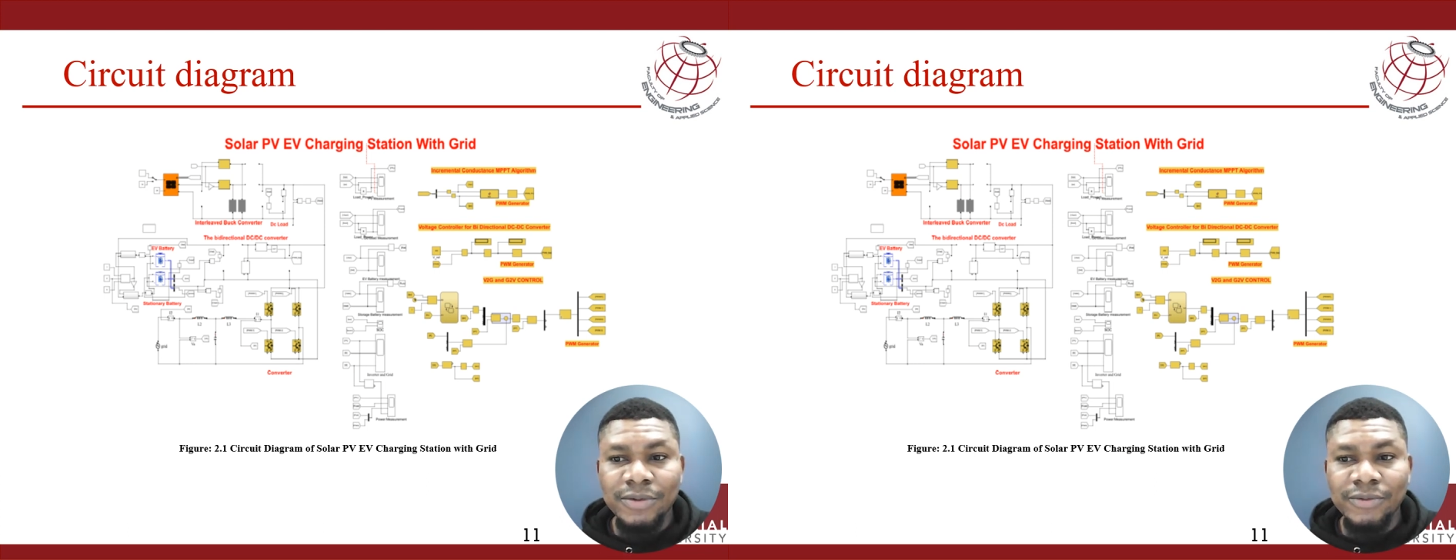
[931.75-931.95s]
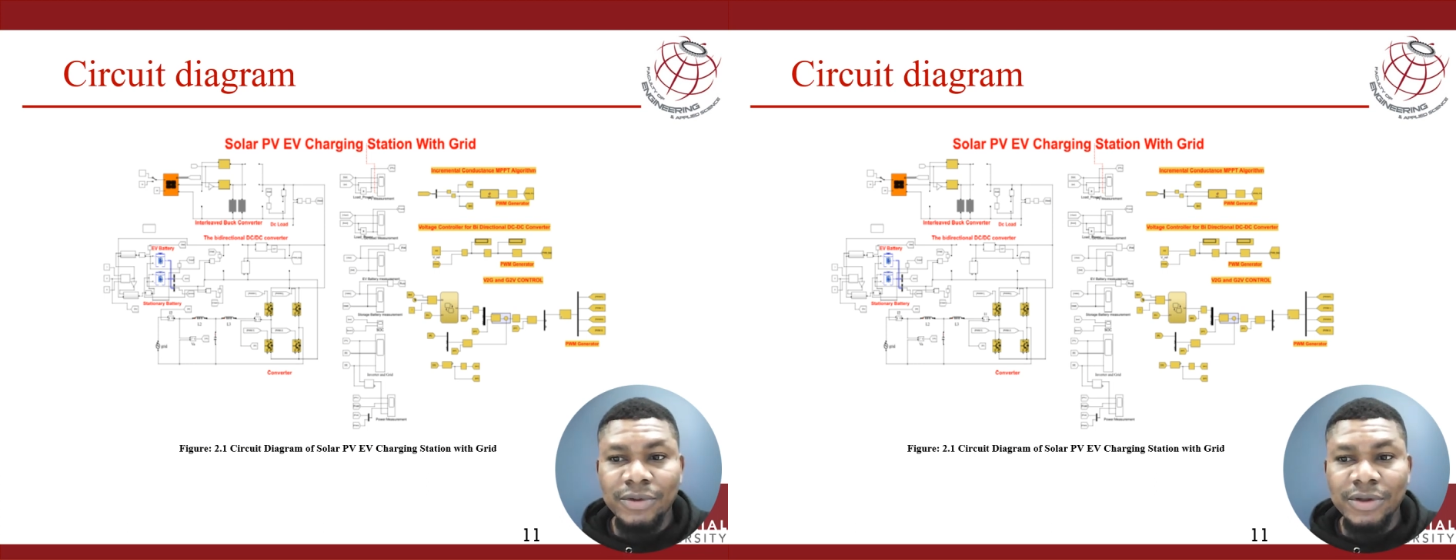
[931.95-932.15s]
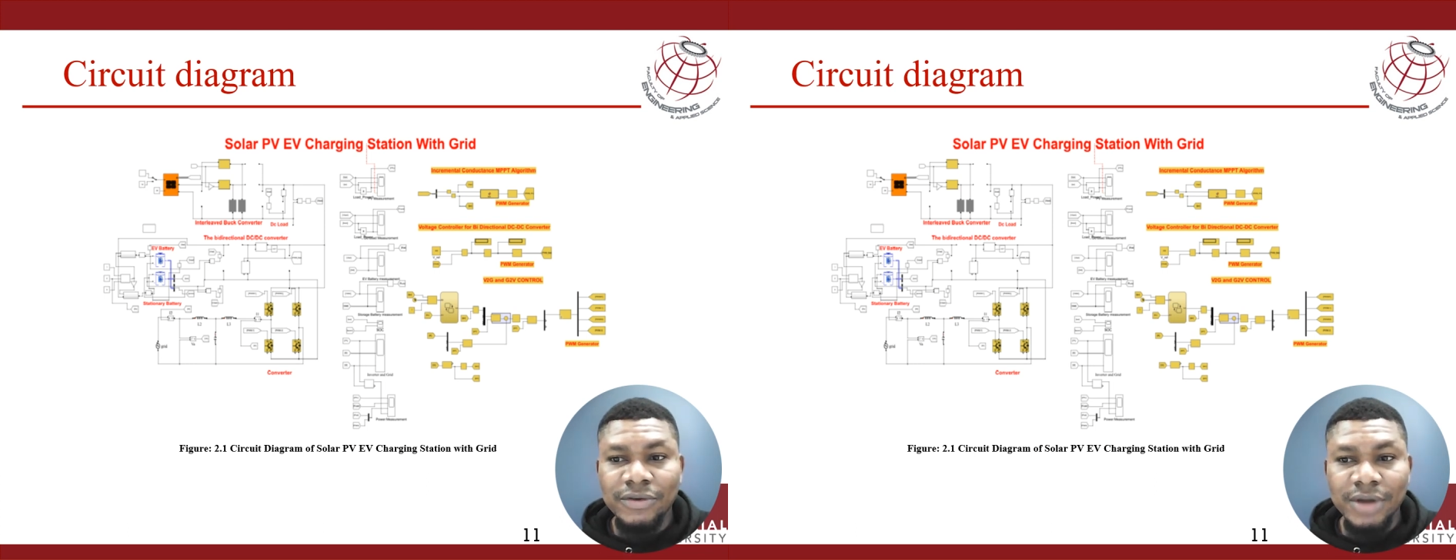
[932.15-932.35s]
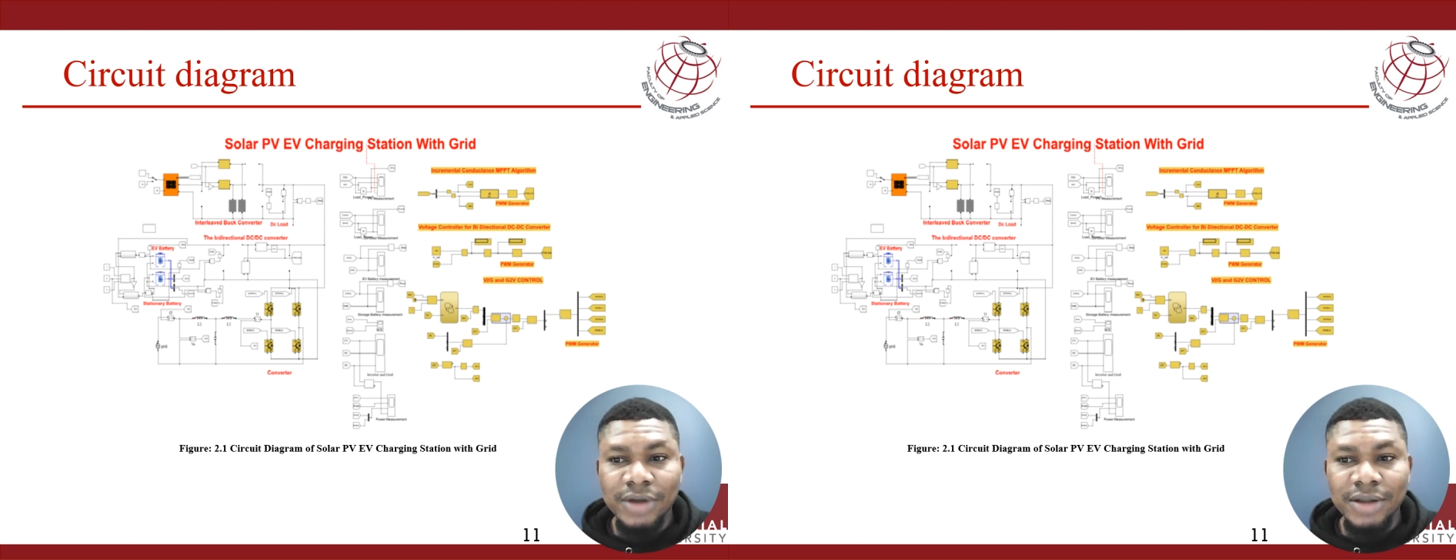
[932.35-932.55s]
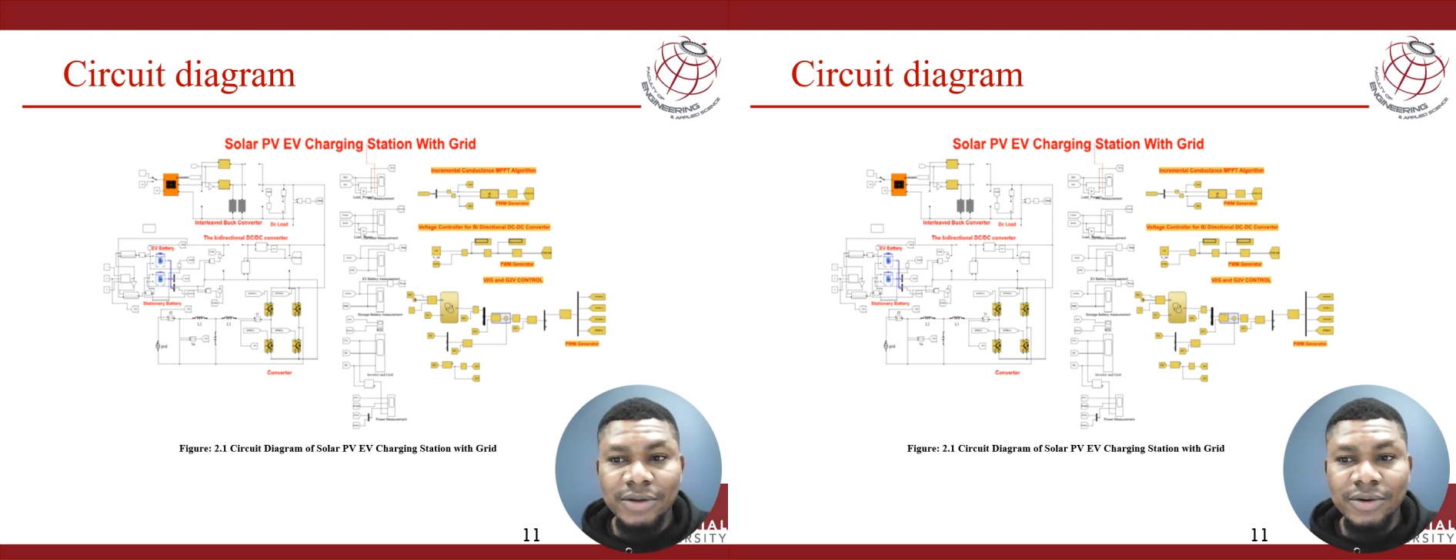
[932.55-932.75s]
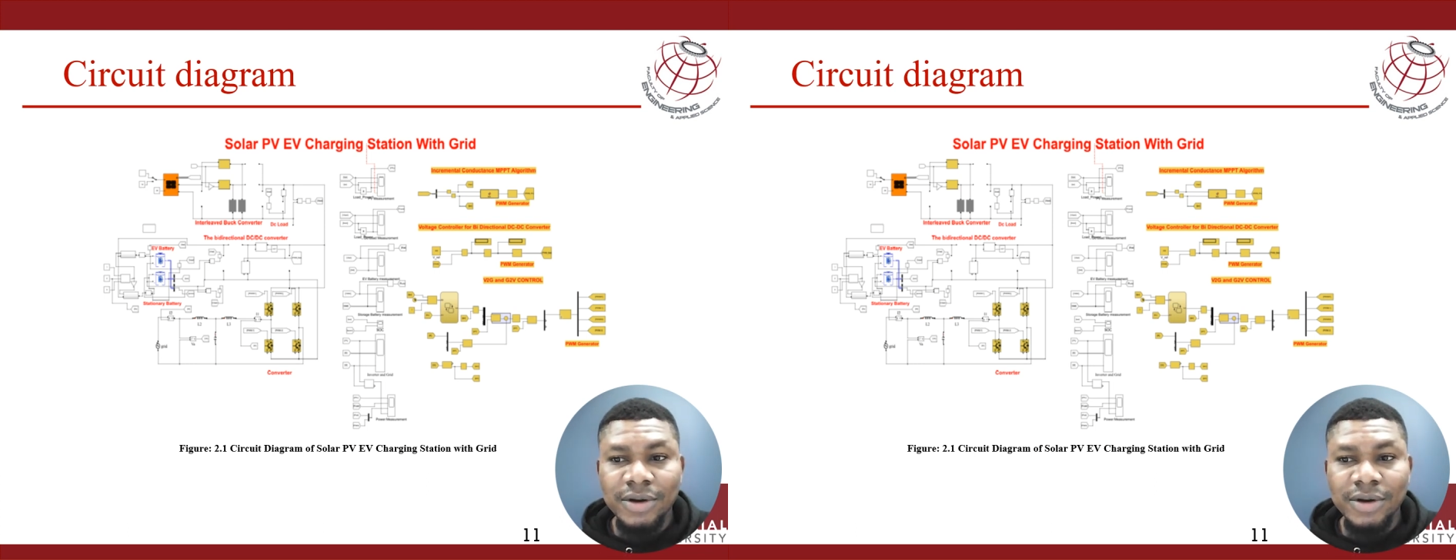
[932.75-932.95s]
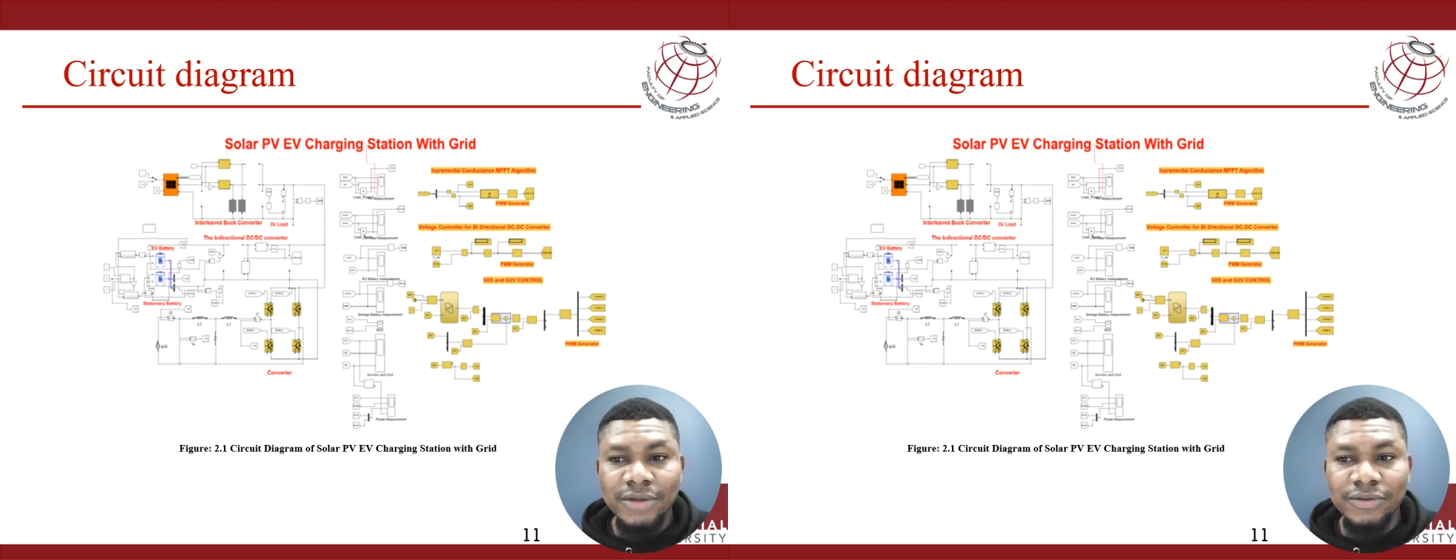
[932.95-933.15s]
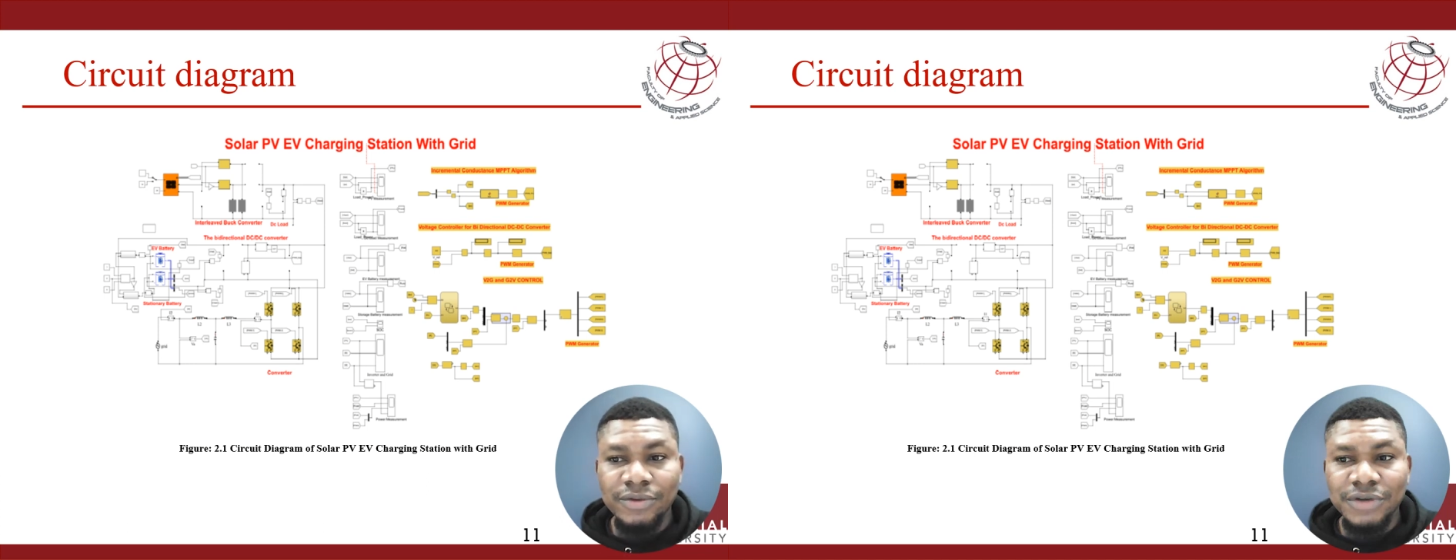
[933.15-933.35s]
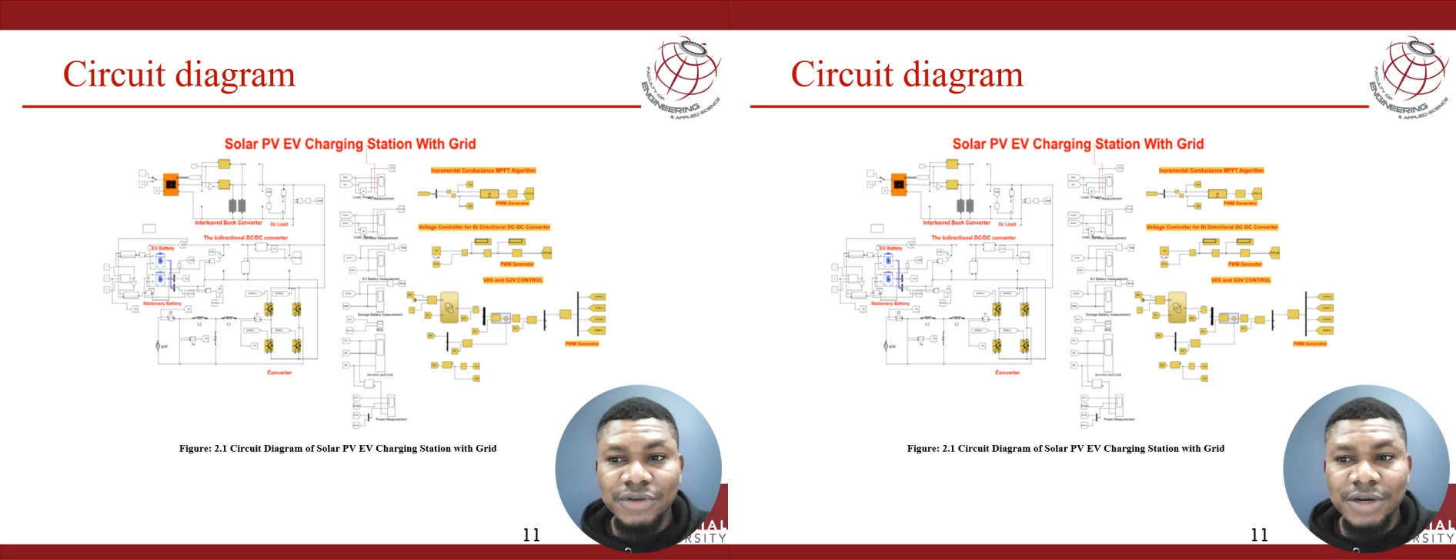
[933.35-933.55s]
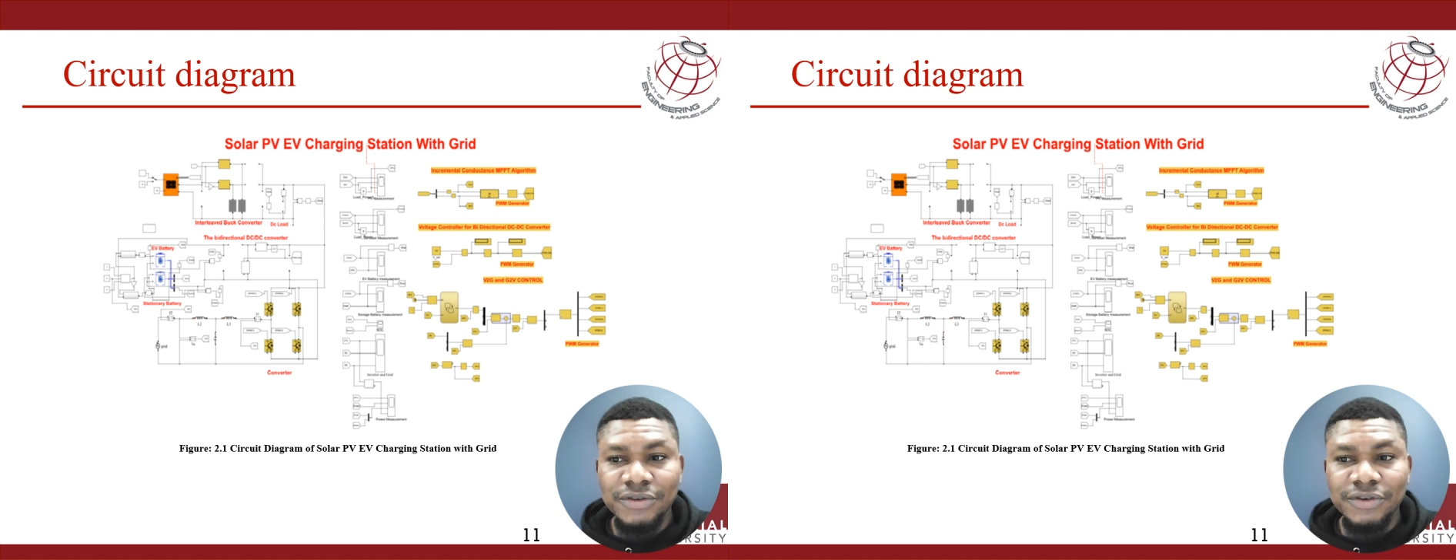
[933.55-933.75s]
voltage and the current to
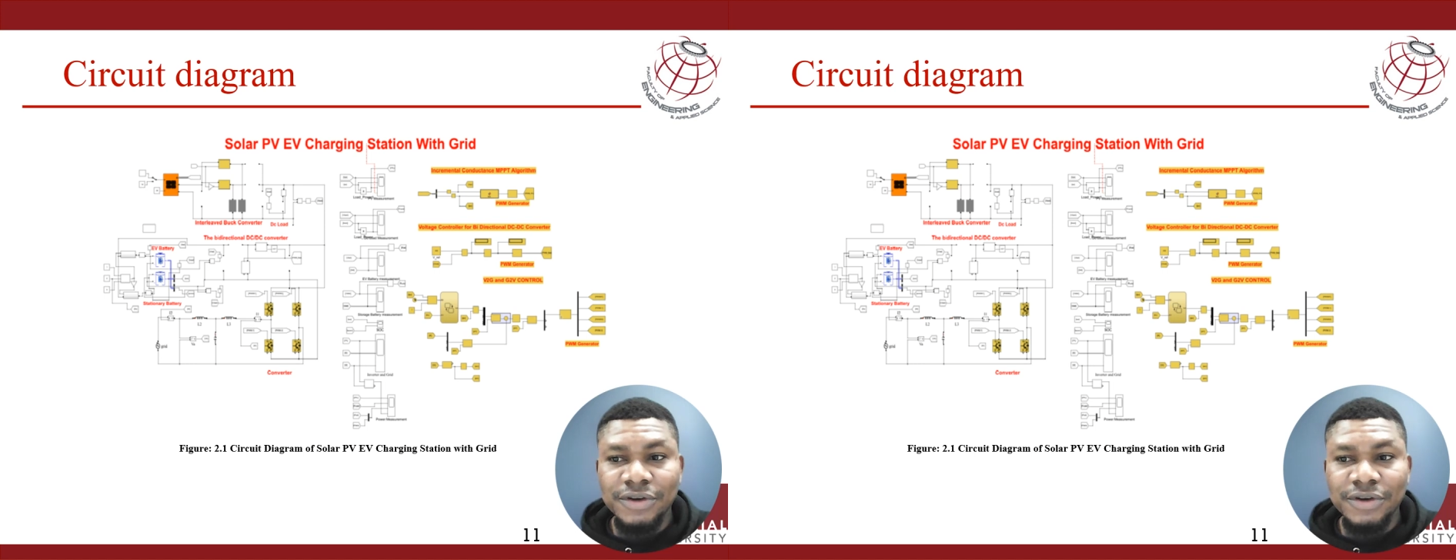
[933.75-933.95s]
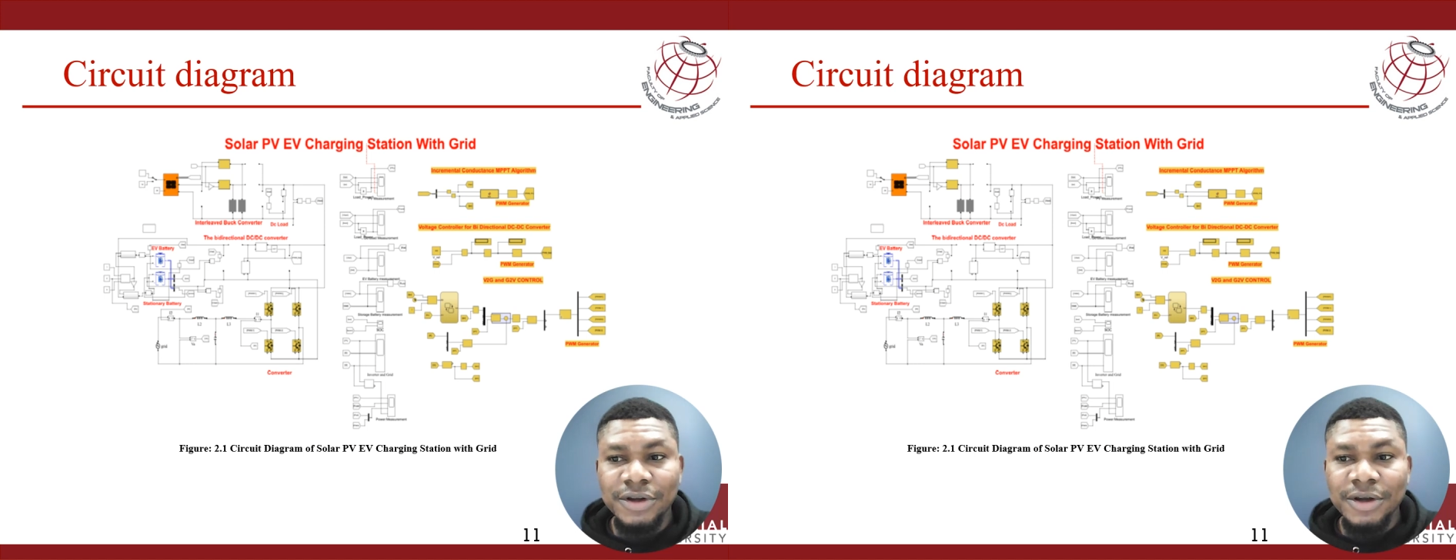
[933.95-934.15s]
charge